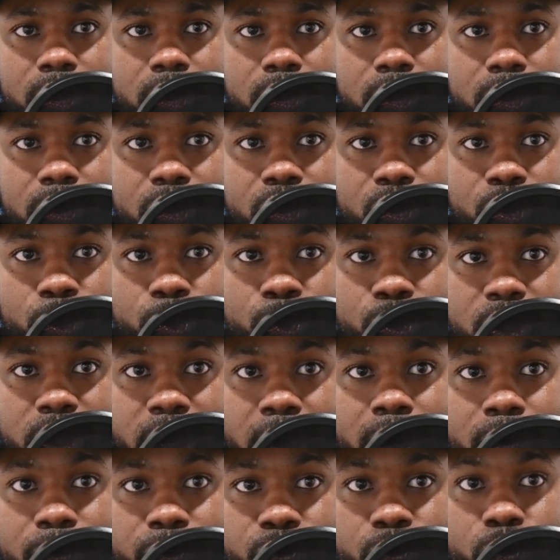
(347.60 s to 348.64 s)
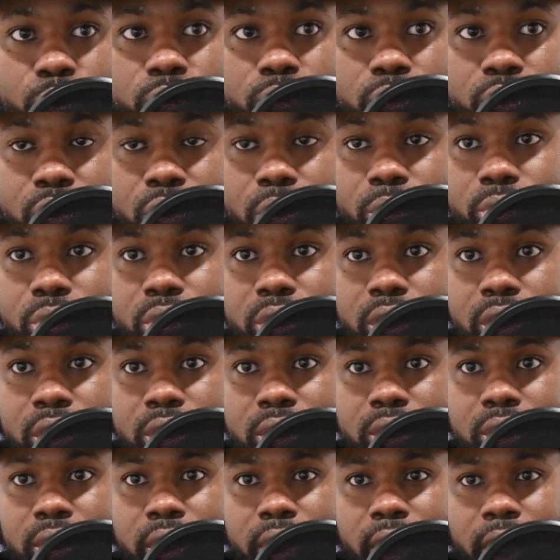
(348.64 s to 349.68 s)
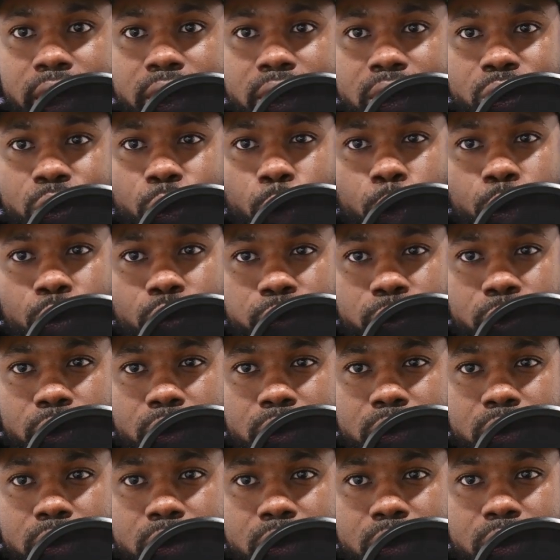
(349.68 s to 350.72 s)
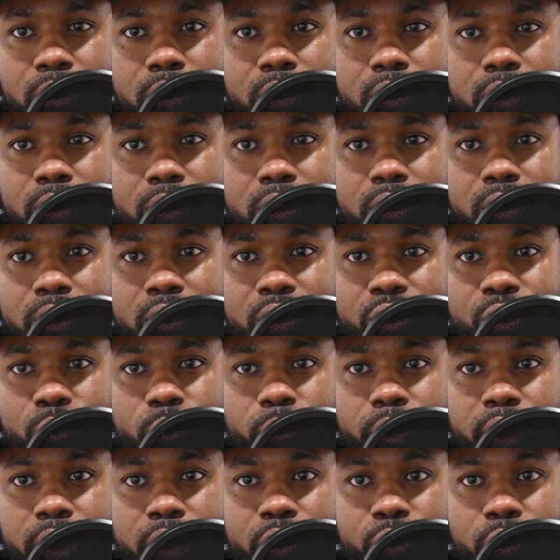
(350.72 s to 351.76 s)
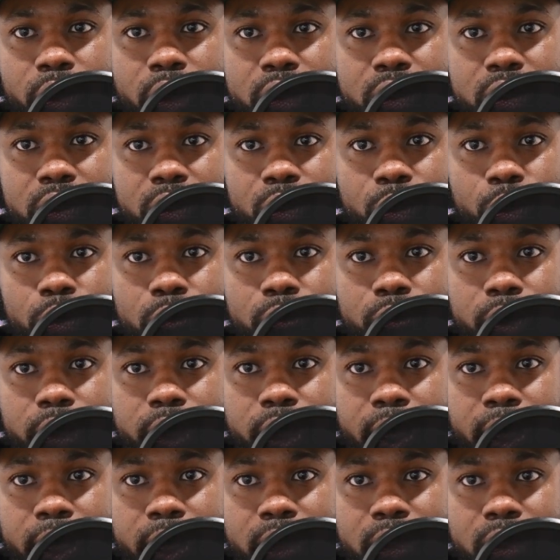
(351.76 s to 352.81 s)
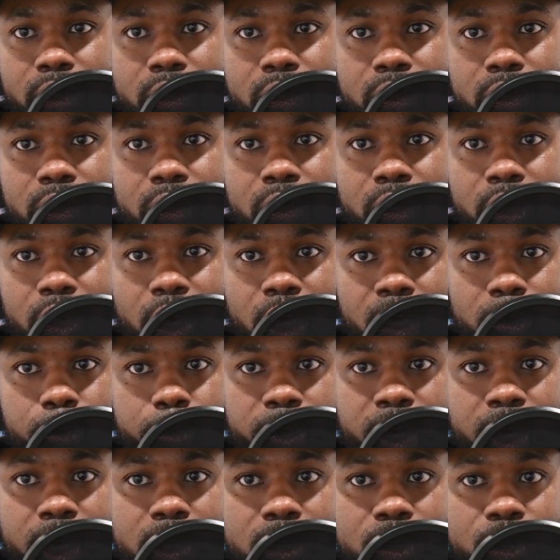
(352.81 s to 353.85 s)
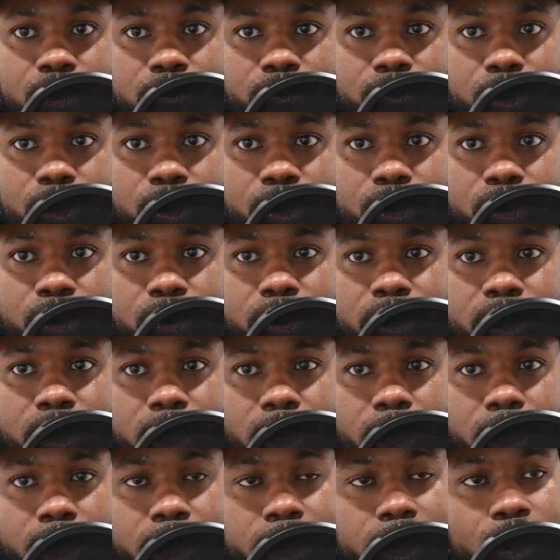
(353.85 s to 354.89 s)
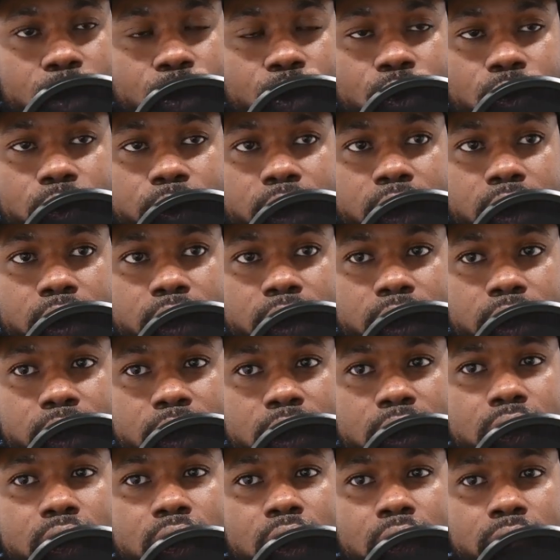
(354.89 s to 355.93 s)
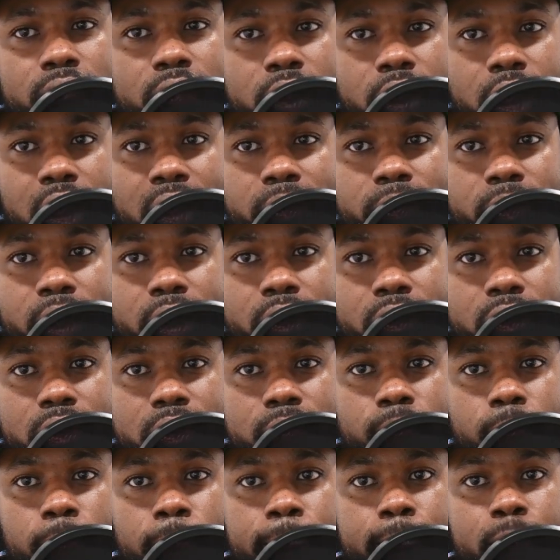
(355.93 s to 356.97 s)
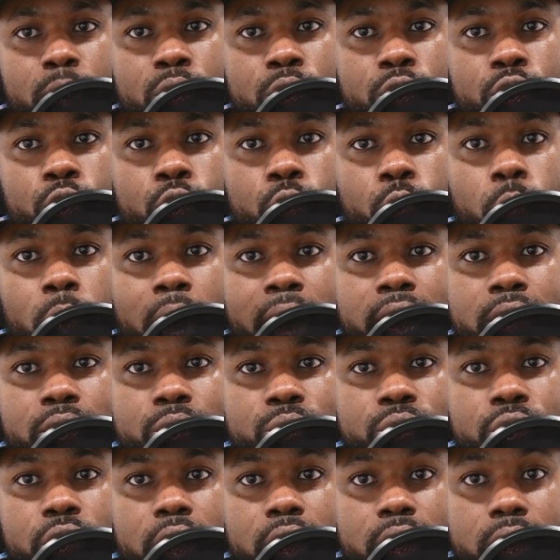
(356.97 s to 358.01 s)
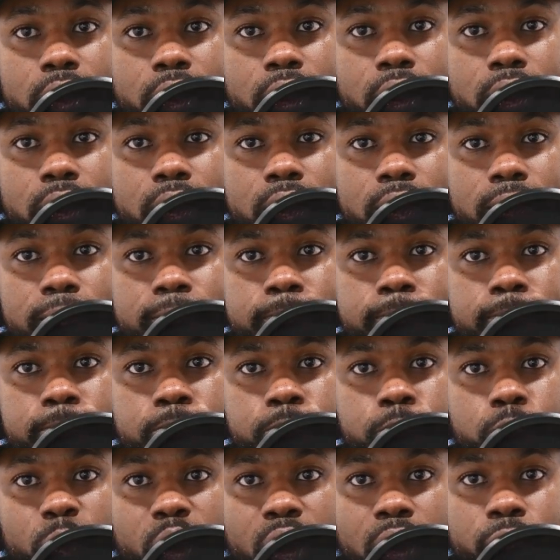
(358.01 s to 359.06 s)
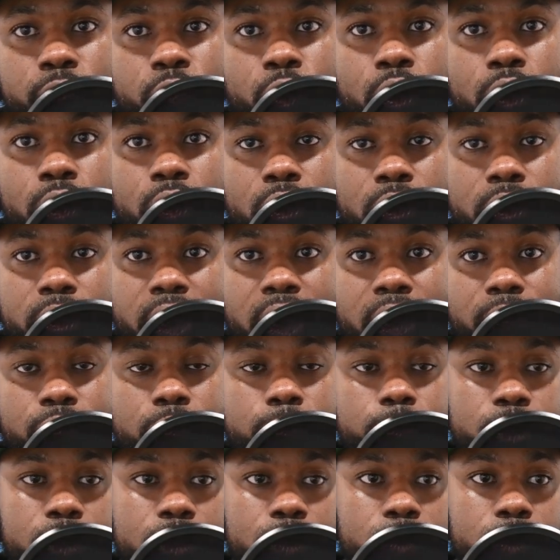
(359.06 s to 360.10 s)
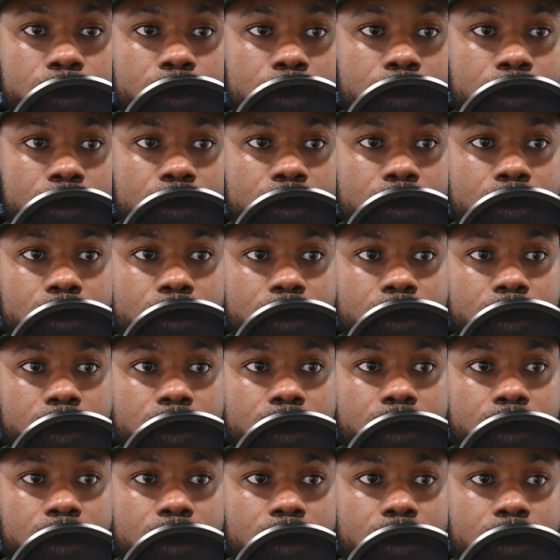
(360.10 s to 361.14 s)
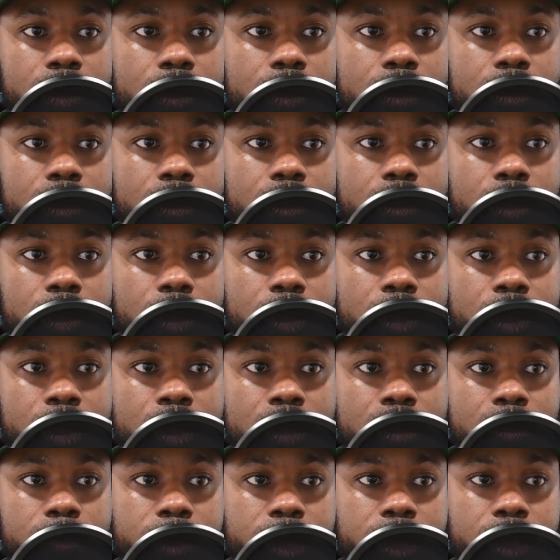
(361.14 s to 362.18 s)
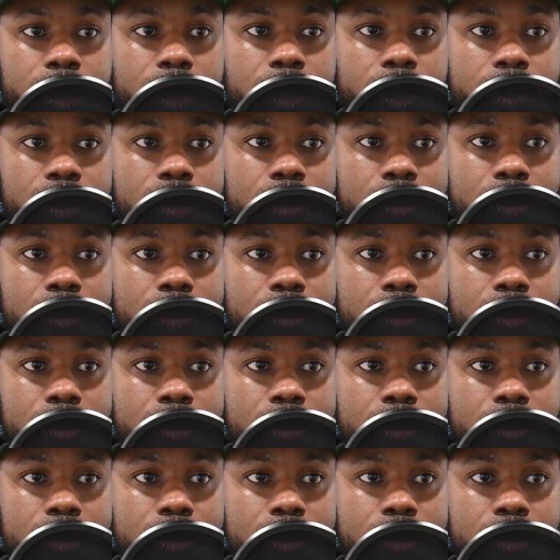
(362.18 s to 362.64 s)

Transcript: So south through zone 6, and then over this way, crossing over Candler and Panthersville and that whole area in South DeKalb County. Why do y'all think, if y'all are not familiar with this, can anybody guess